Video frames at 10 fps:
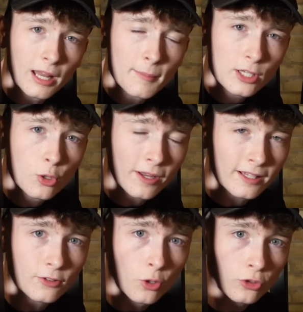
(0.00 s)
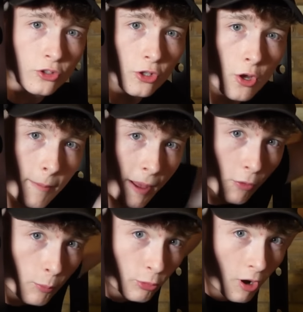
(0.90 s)
let me quickly talk to you about
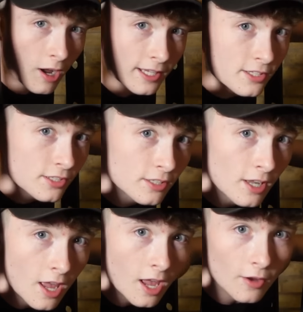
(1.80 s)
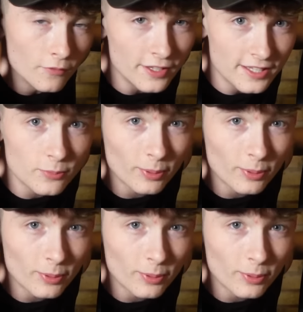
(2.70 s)
the price of these